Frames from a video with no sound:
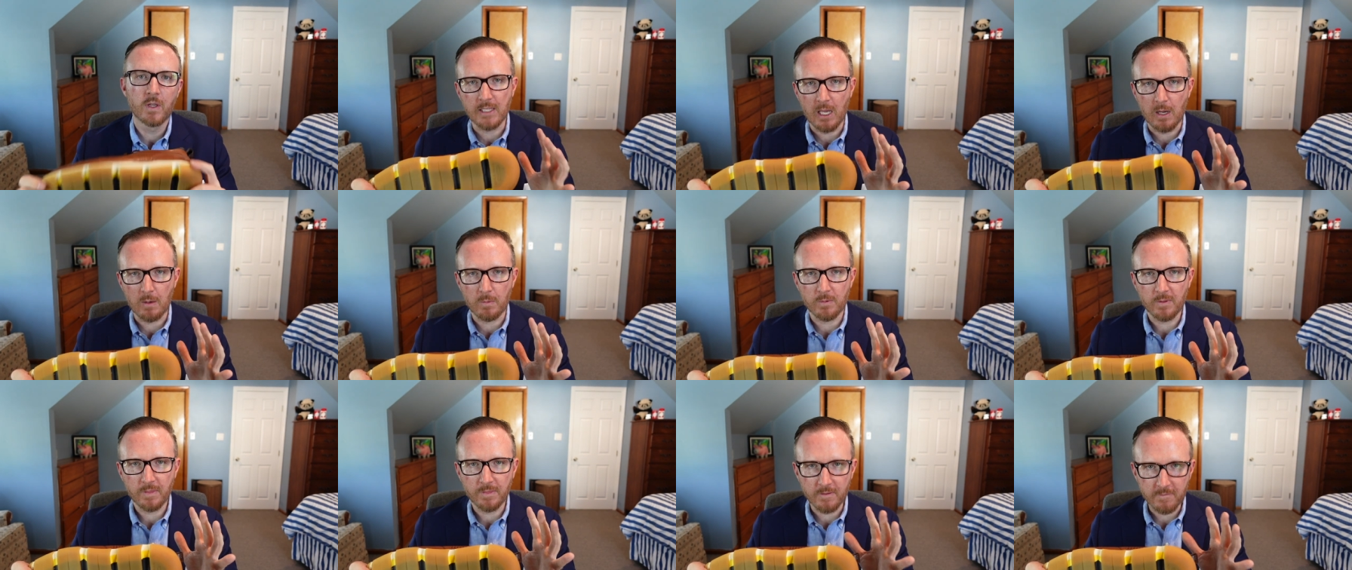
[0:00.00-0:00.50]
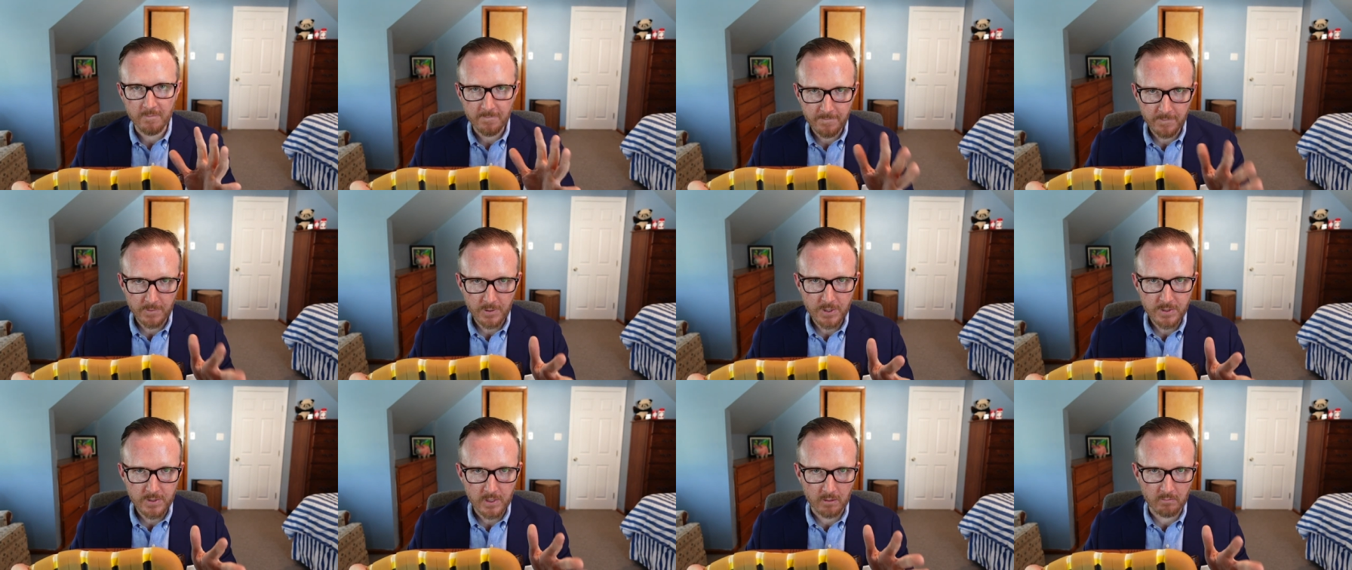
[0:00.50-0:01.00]
Now with the
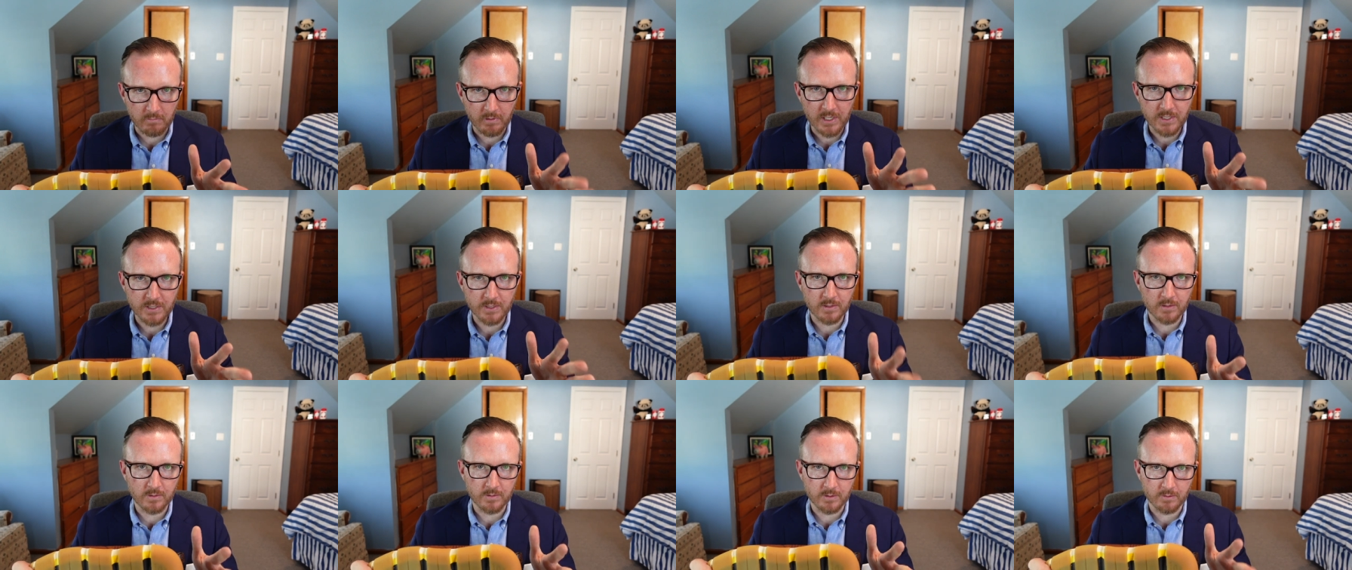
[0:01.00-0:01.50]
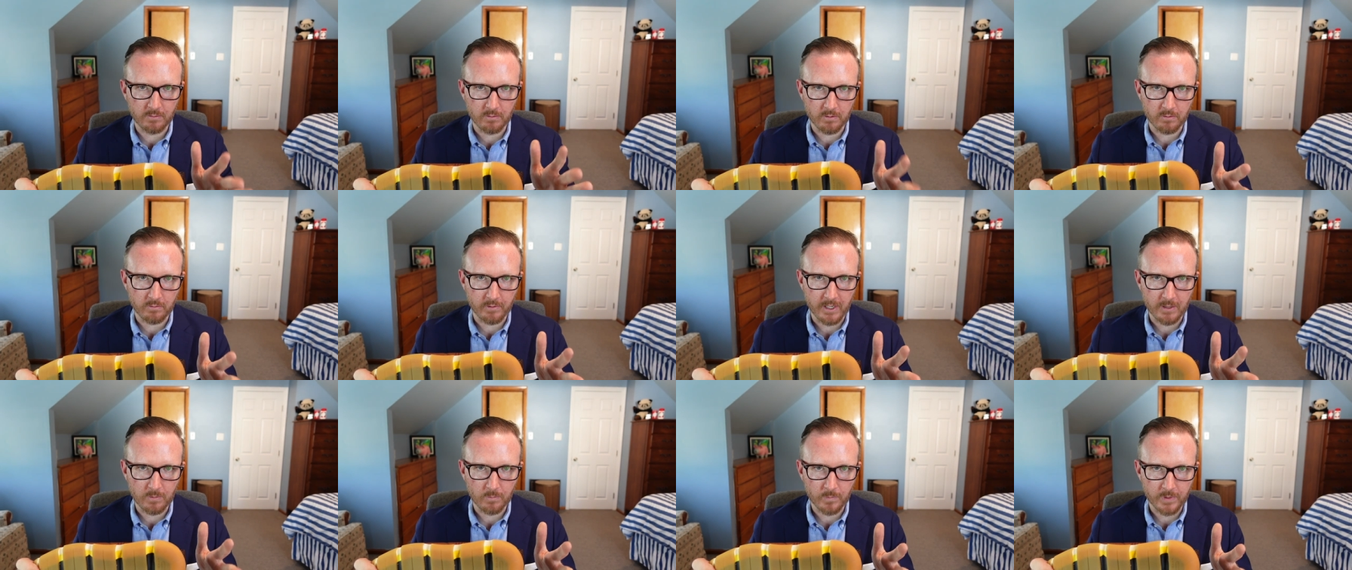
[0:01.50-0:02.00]
first generation zero
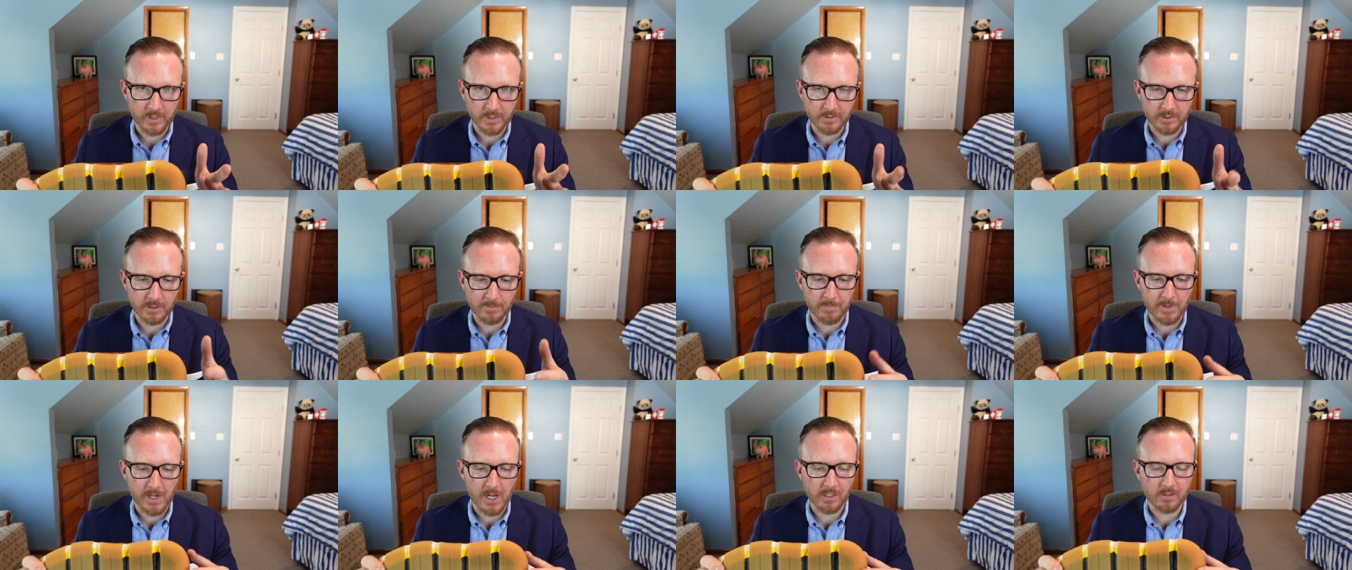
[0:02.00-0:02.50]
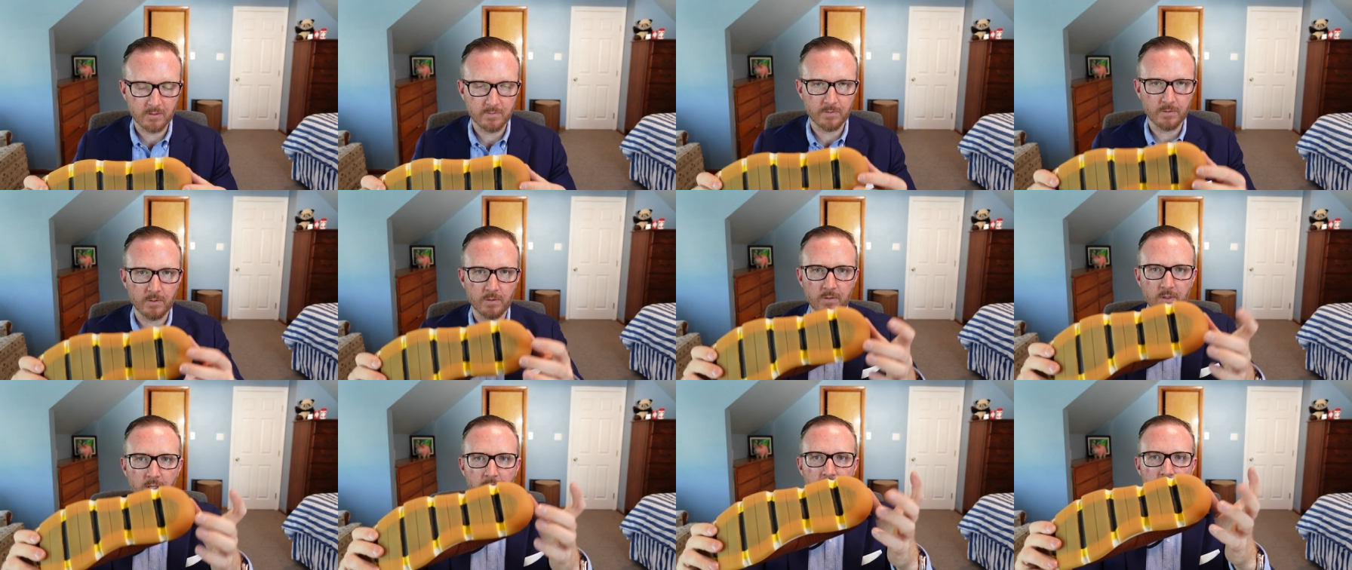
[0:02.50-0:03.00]
grand wingtip
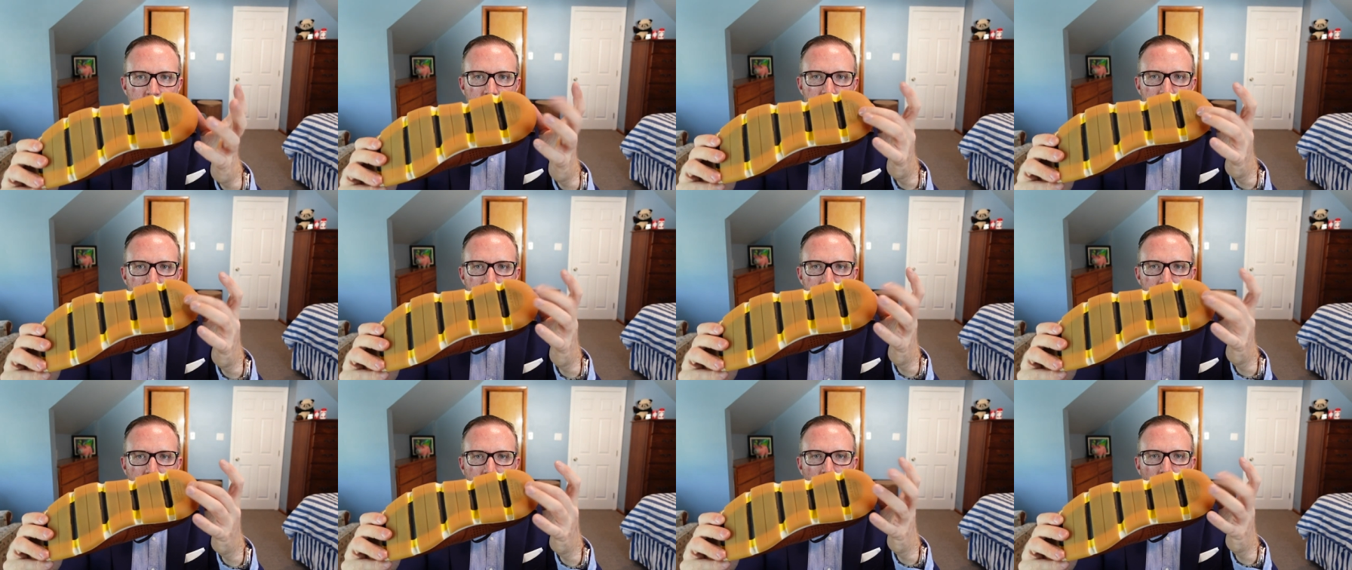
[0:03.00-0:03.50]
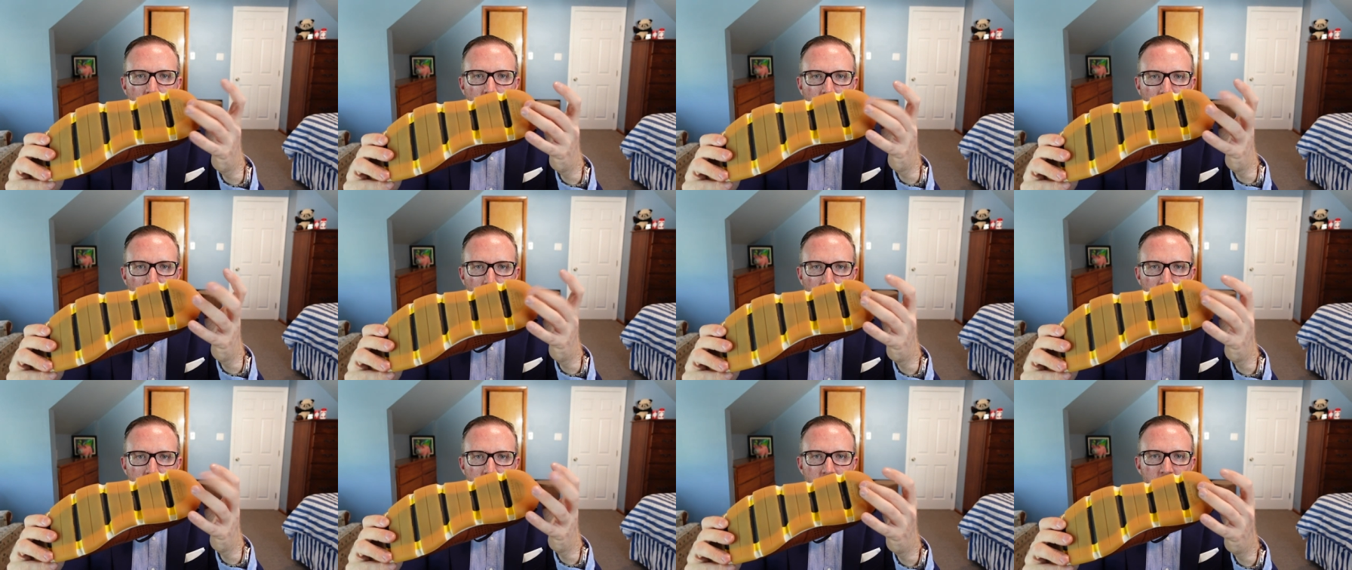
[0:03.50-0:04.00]
Oxfords, they had
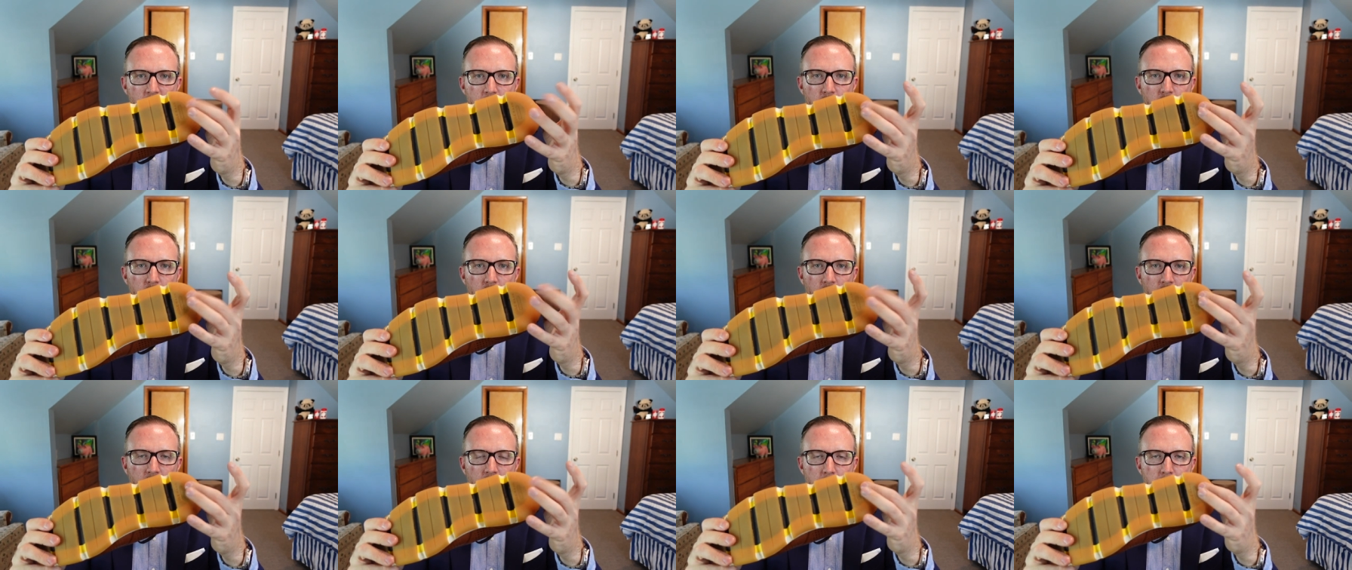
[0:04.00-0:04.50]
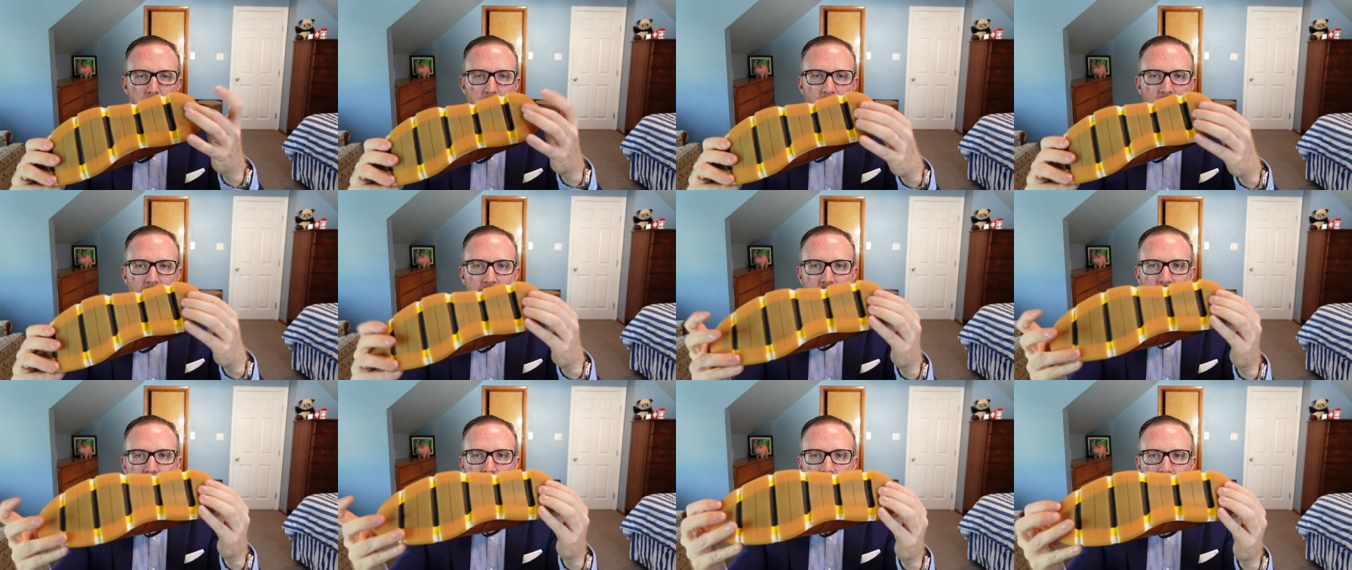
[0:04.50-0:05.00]
hard-wearing rubber on the
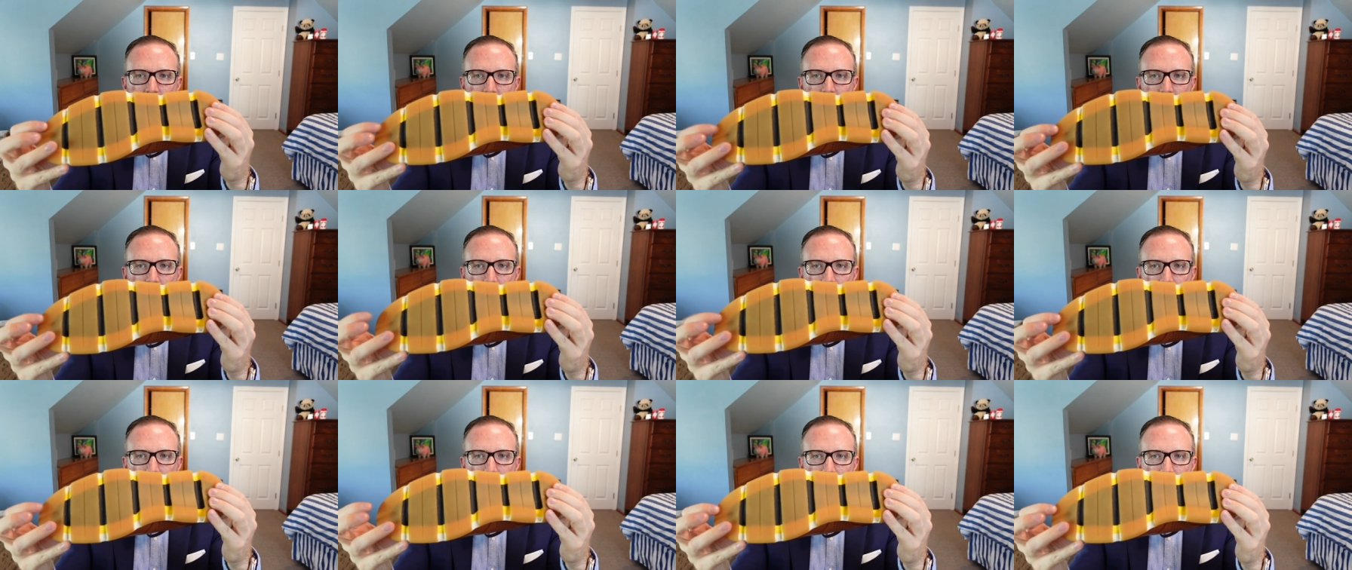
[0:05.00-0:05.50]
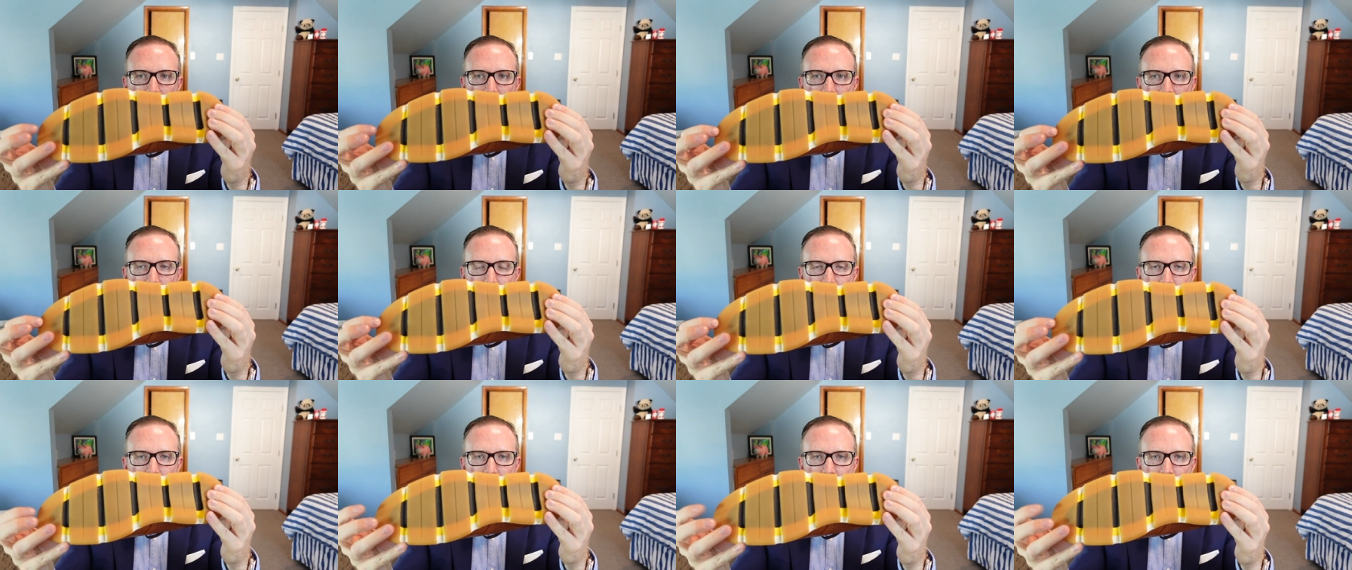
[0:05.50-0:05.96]
back and on the top,